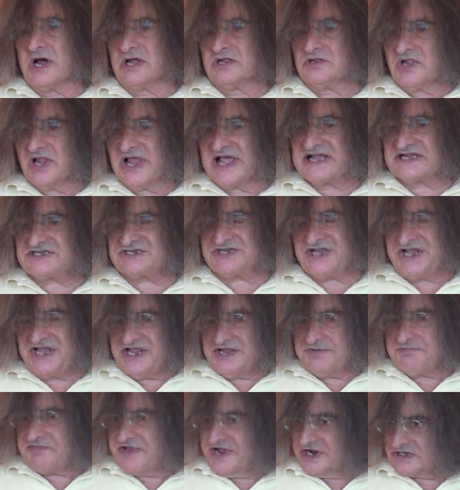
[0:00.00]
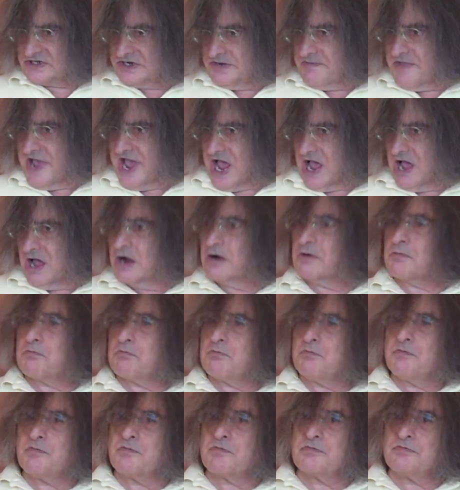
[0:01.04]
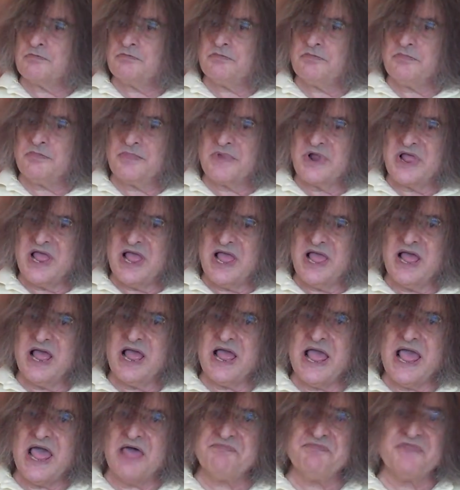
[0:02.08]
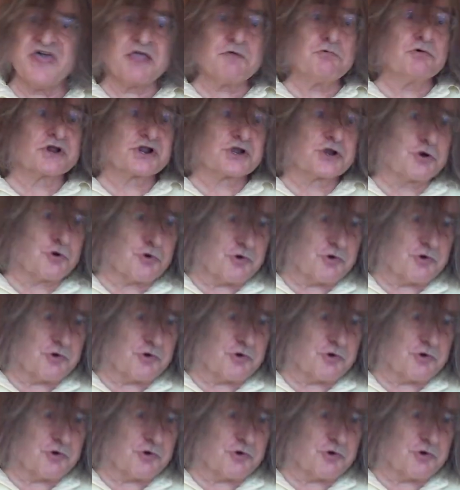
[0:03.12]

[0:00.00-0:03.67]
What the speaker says: unless he had picked them out and they would